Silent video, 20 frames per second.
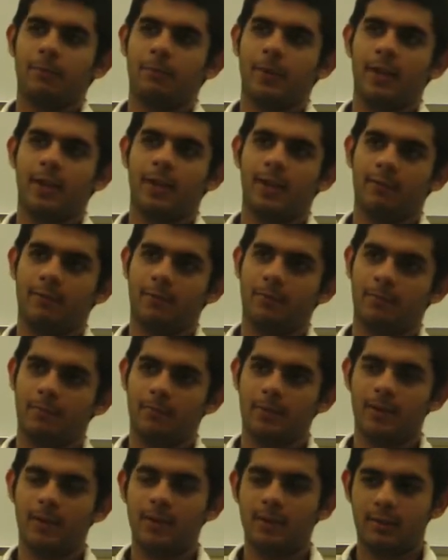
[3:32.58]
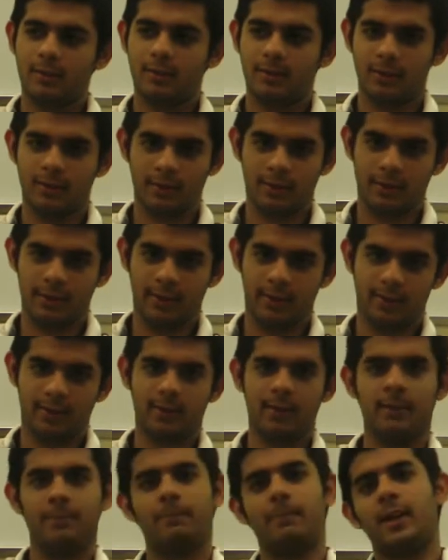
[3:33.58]
may have a
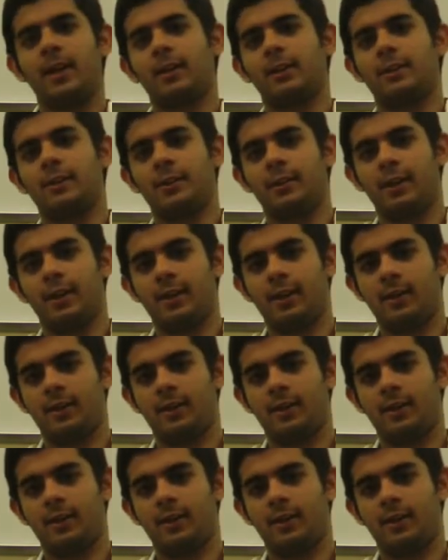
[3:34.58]
decent impact on